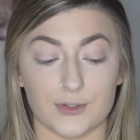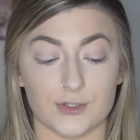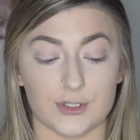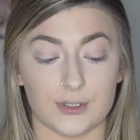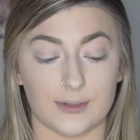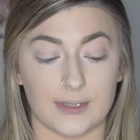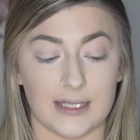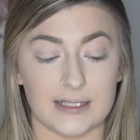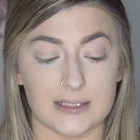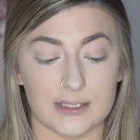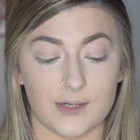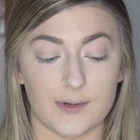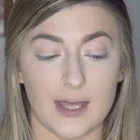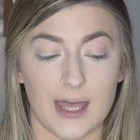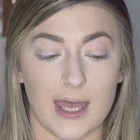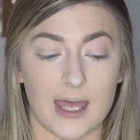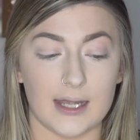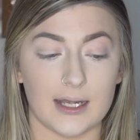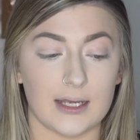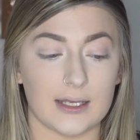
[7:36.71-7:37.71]
So let's go
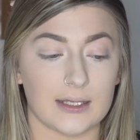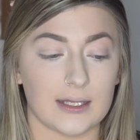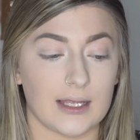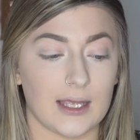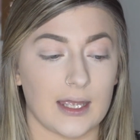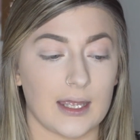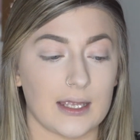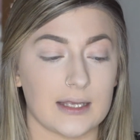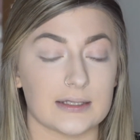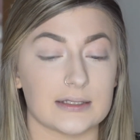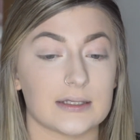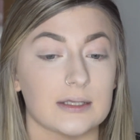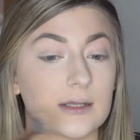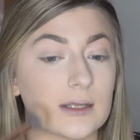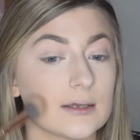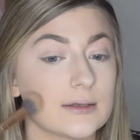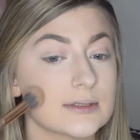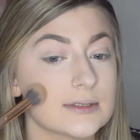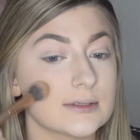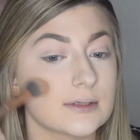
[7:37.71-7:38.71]
ahead and get into
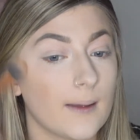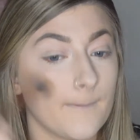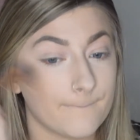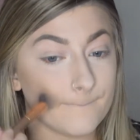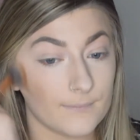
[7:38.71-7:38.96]
this.